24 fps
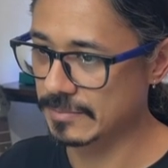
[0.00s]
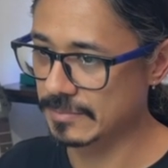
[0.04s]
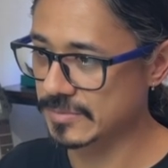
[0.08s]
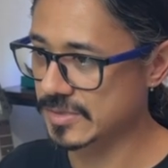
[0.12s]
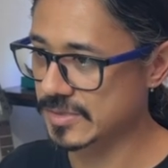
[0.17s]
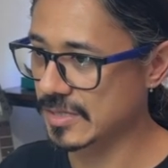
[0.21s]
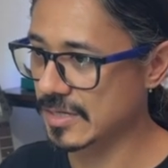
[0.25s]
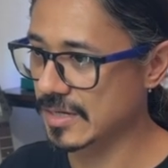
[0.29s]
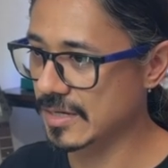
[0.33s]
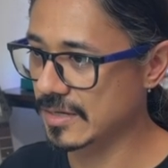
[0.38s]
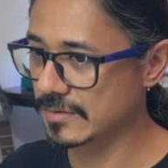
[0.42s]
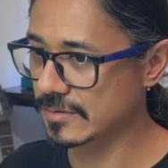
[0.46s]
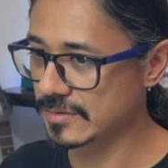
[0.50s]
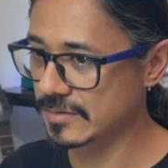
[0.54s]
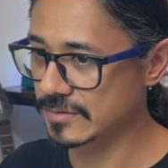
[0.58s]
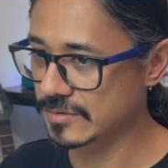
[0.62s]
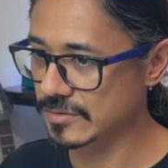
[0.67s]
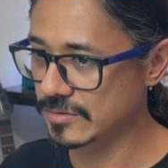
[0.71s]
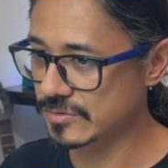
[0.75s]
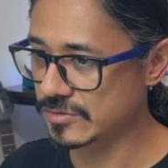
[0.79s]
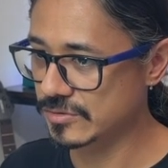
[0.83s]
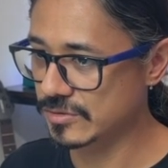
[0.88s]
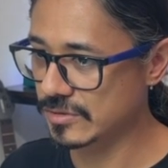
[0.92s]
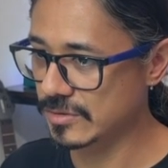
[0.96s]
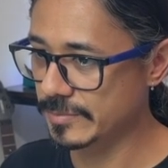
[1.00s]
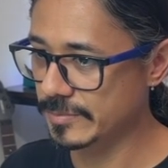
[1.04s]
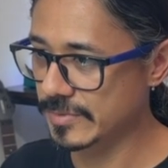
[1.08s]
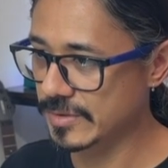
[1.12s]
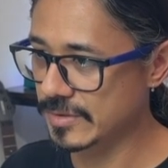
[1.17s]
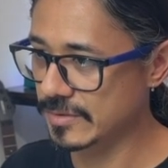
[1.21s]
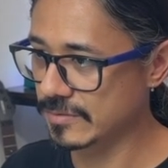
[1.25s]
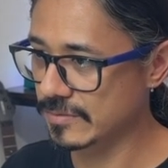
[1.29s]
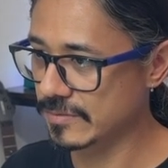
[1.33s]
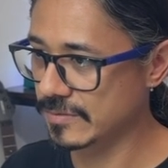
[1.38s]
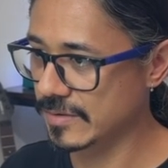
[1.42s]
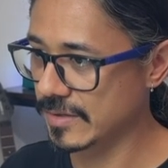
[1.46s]
toggling the
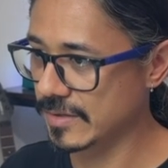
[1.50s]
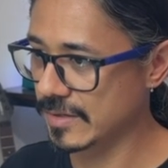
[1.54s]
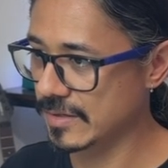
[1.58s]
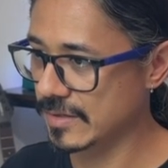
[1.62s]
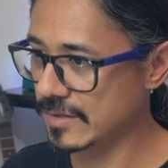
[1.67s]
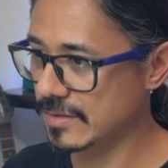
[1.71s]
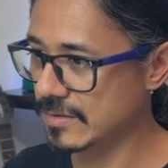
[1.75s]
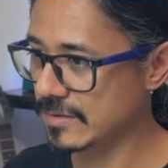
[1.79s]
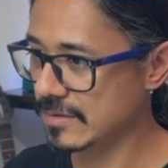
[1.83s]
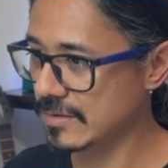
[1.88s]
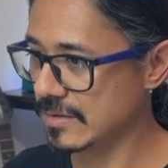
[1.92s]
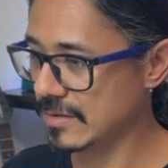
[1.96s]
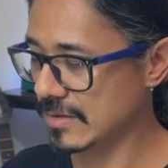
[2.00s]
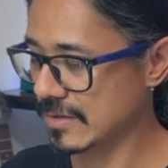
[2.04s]
terminal there.